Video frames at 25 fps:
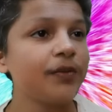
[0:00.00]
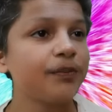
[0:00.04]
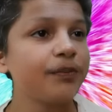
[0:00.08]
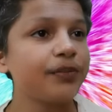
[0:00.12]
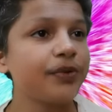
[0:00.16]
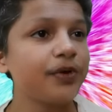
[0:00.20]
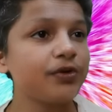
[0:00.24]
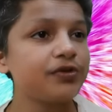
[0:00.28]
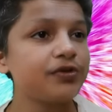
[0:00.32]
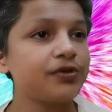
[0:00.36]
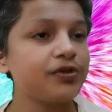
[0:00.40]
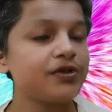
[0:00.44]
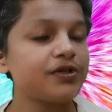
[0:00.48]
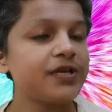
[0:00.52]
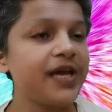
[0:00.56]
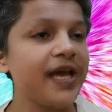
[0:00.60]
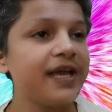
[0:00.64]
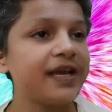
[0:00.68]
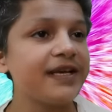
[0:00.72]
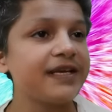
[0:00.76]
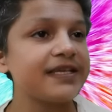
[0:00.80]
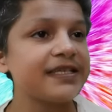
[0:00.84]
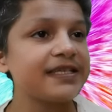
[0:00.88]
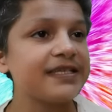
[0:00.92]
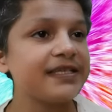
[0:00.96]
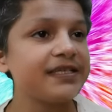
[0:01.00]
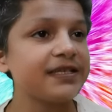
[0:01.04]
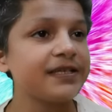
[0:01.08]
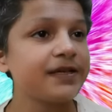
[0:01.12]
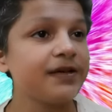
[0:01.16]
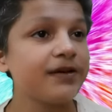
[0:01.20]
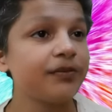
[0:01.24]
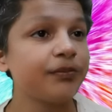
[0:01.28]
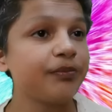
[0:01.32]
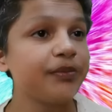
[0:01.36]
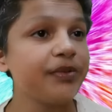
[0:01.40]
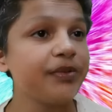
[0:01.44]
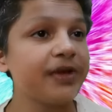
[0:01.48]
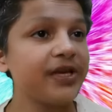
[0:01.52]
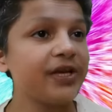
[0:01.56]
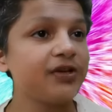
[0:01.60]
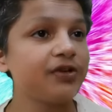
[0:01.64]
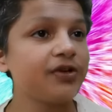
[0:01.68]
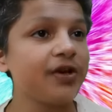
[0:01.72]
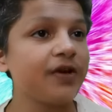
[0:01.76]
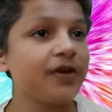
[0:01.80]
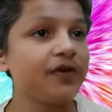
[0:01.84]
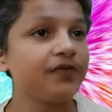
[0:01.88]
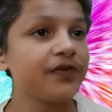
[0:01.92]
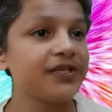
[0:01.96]
proto-dynast
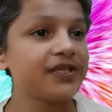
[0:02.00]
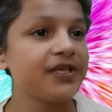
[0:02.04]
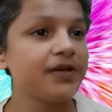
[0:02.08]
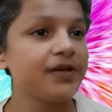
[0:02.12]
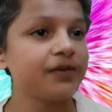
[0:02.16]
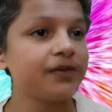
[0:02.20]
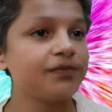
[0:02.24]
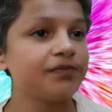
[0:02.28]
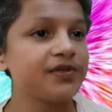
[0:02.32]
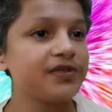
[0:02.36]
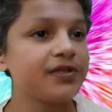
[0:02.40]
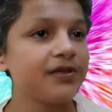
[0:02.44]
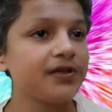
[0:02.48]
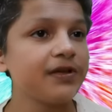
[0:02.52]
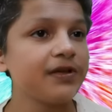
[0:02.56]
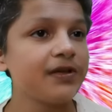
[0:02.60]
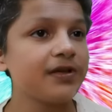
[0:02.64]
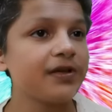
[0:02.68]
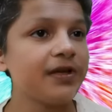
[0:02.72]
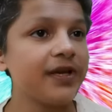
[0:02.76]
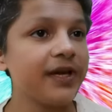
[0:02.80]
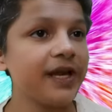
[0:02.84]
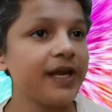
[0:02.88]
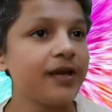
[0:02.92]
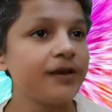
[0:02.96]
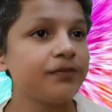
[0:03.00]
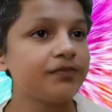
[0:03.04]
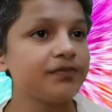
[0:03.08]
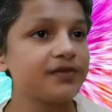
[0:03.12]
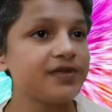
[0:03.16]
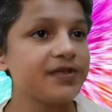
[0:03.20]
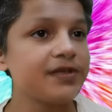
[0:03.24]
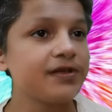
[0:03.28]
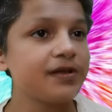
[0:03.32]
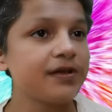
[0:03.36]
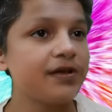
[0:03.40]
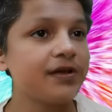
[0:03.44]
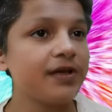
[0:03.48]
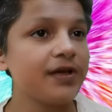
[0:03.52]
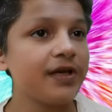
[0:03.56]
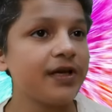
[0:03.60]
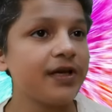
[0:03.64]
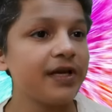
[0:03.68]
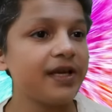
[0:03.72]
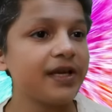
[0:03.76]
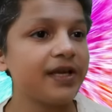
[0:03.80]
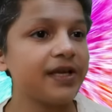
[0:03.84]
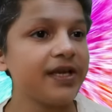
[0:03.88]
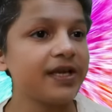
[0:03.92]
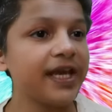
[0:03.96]
period of Egypt named
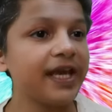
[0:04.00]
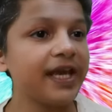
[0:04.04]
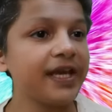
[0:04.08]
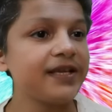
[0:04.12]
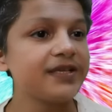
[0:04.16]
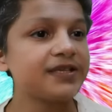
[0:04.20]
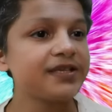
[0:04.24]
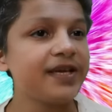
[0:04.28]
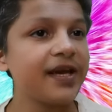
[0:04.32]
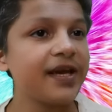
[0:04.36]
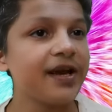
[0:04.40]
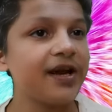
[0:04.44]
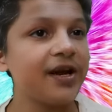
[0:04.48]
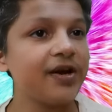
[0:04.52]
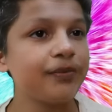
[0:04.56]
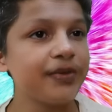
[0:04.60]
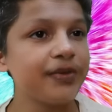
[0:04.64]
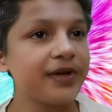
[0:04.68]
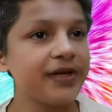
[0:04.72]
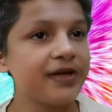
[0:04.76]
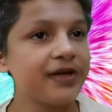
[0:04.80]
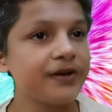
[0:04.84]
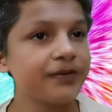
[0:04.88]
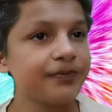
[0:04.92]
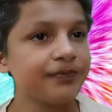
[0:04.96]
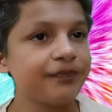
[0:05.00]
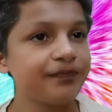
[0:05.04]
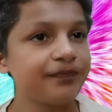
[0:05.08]
King Scorpion.